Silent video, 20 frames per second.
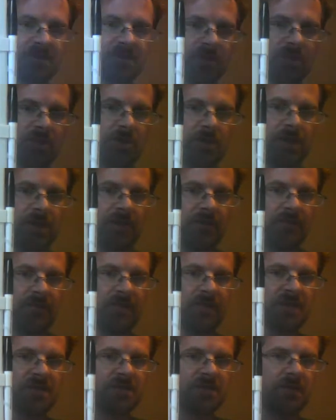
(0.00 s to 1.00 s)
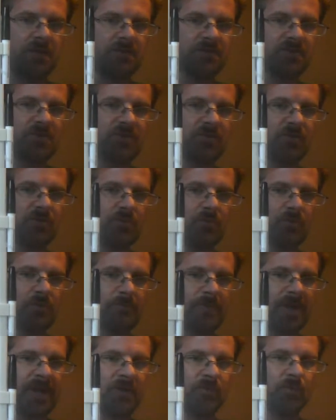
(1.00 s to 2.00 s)
and security. These are the two
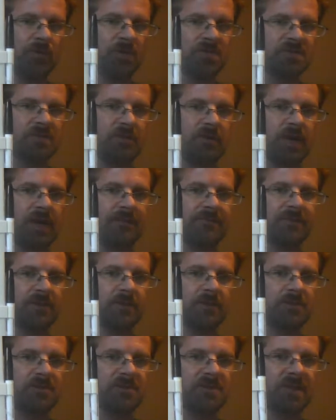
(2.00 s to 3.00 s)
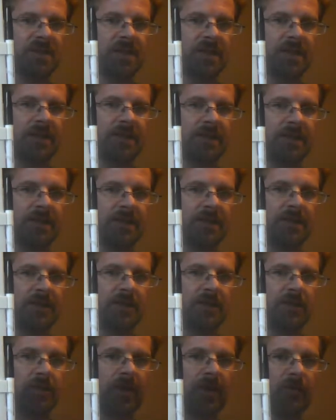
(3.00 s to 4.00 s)
main ones that you have to understand.
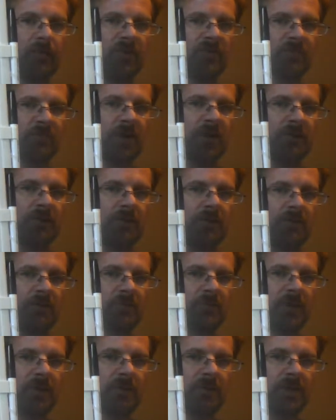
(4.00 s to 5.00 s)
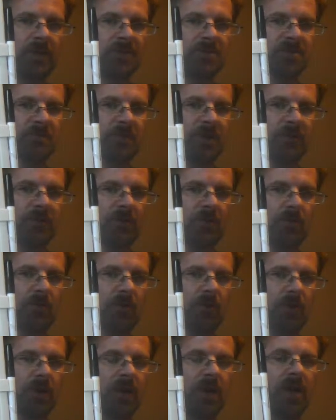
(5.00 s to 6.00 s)
Okay, with Mother Earth, Mother Nature, Mother
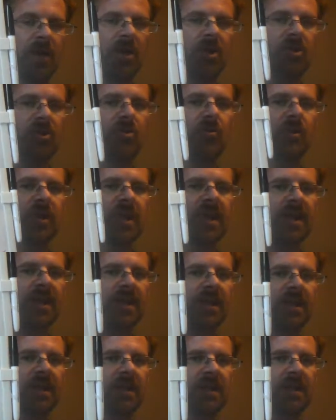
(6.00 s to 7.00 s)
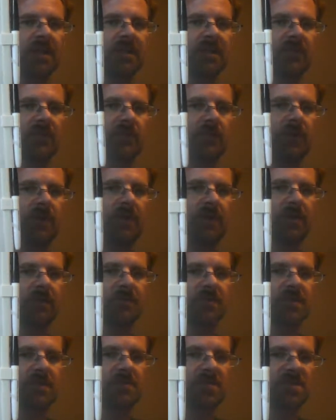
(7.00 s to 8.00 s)
Core. You can't get connected through E
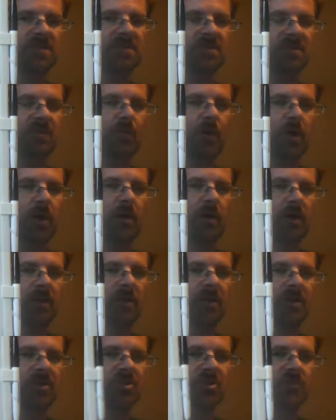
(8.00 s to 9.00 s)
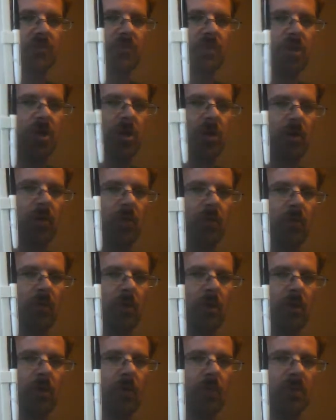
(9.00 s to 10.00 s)
equals MC squared unless you know
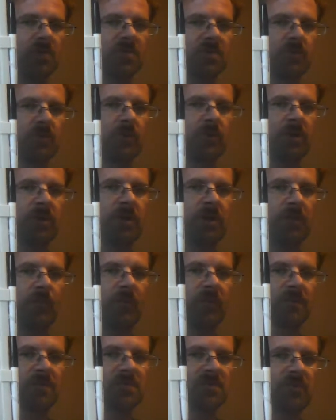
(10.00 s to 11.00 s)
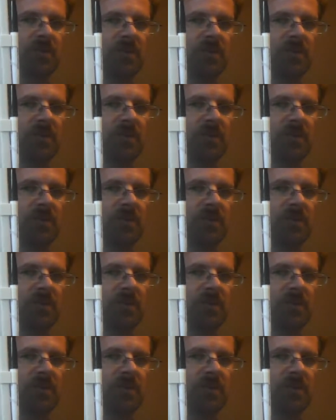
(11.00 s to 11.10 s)
what's going on with its